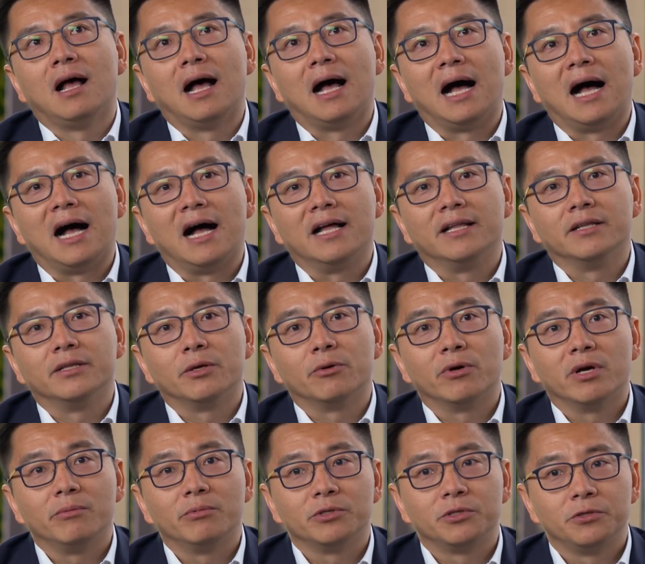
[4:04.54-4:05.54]
And they were
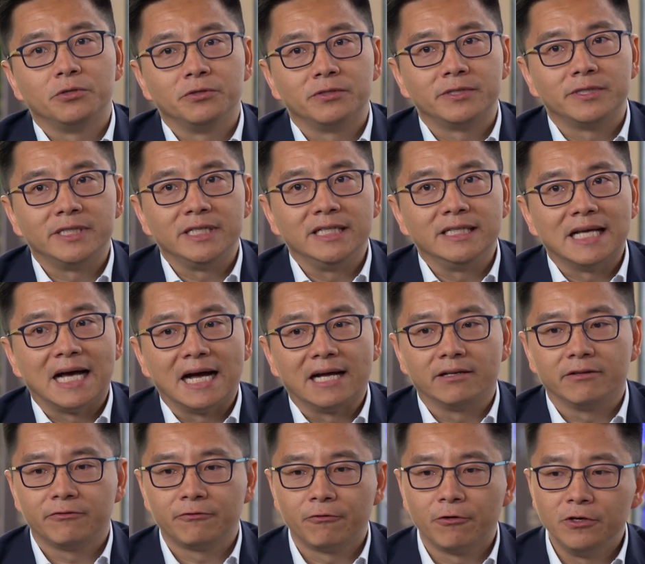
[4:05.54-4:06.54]
able to see
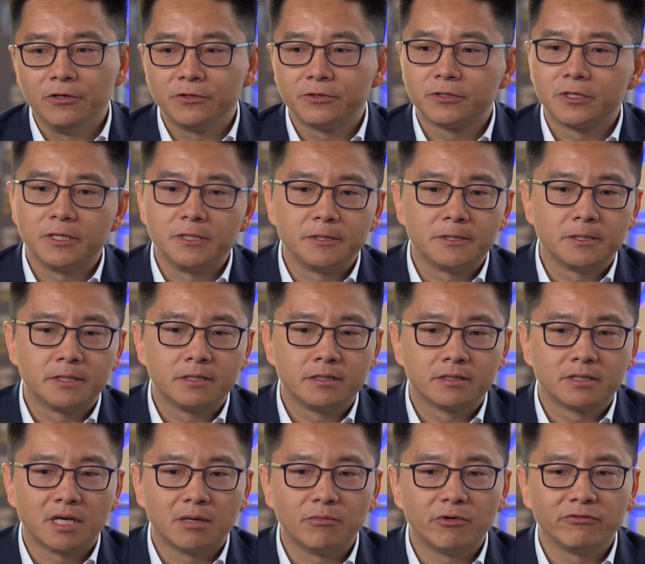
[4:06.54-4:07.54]
that, for instance,
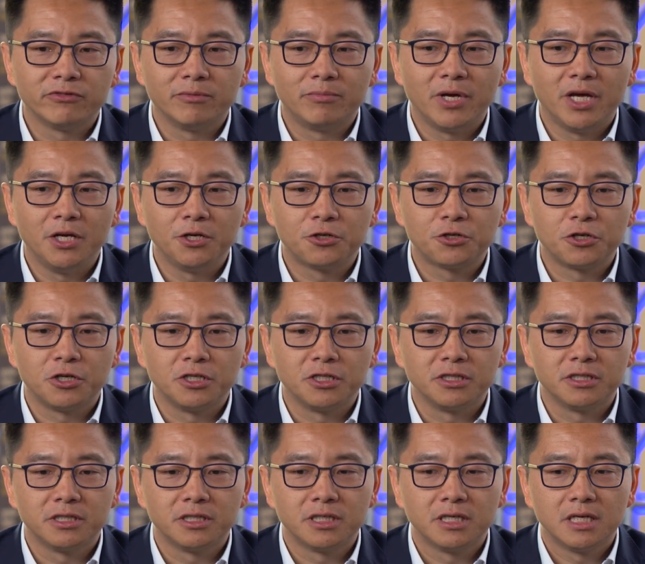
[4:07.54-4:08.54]
some of the
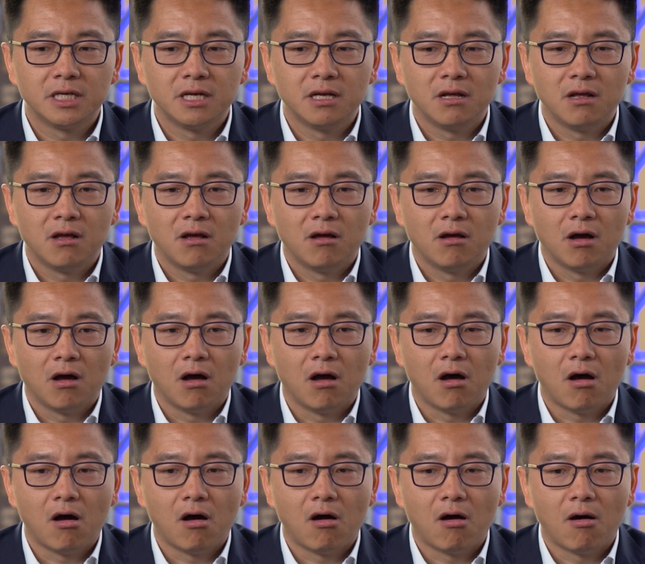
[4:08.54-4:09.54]
patients,
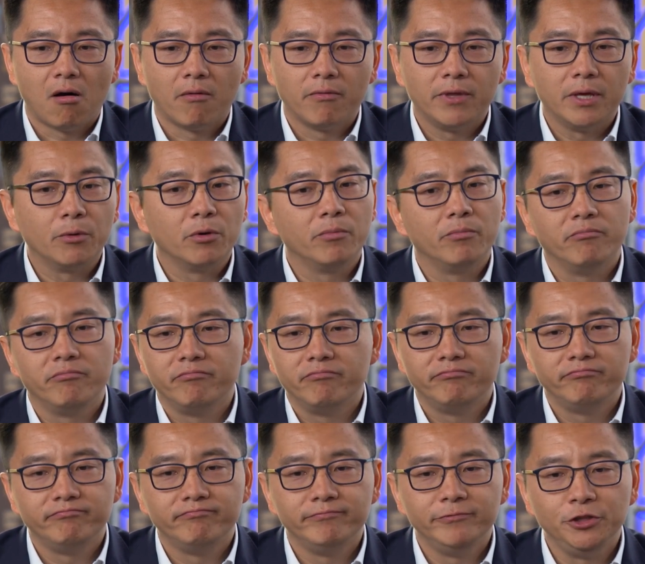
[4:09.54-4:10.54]
they were
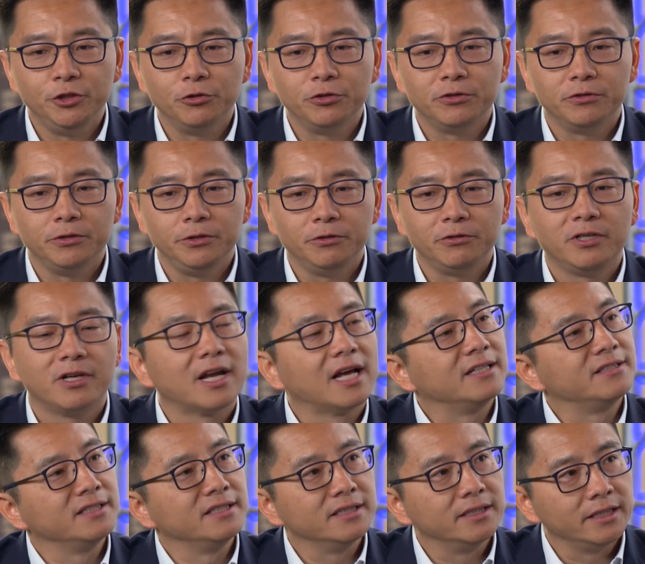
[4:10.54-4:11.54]

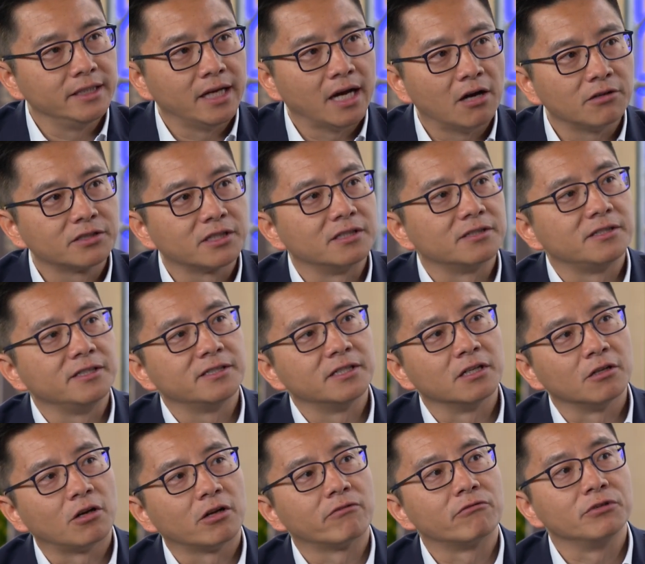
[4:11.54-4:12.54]
utilizing the healthcare system a
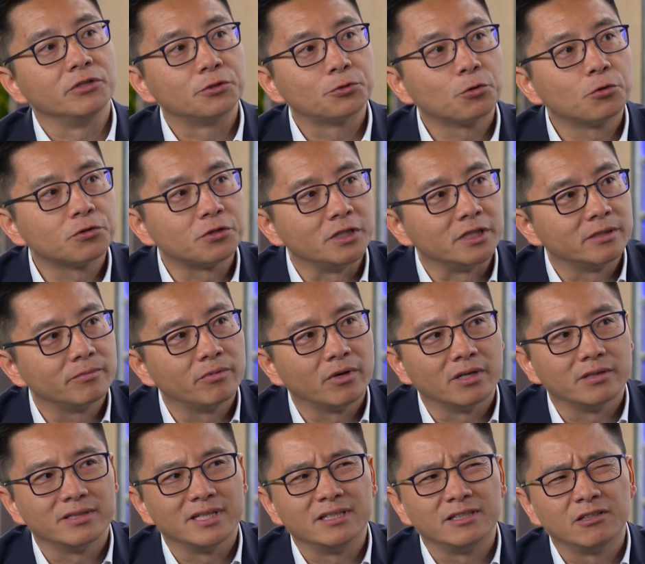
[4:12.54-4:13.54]
lot of resources,
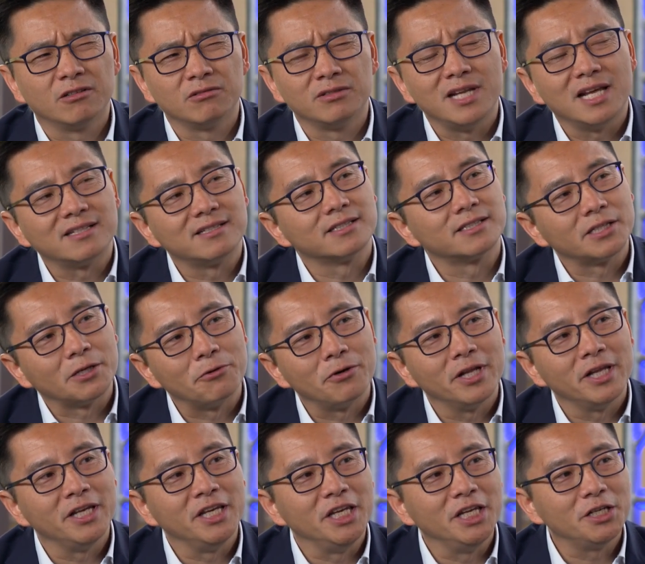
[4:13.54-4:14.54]
but they don't
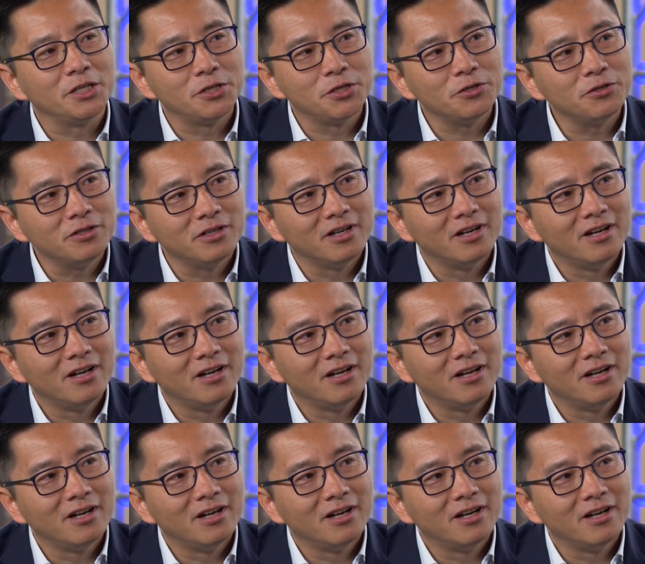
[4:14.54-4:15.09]
necessarily need to.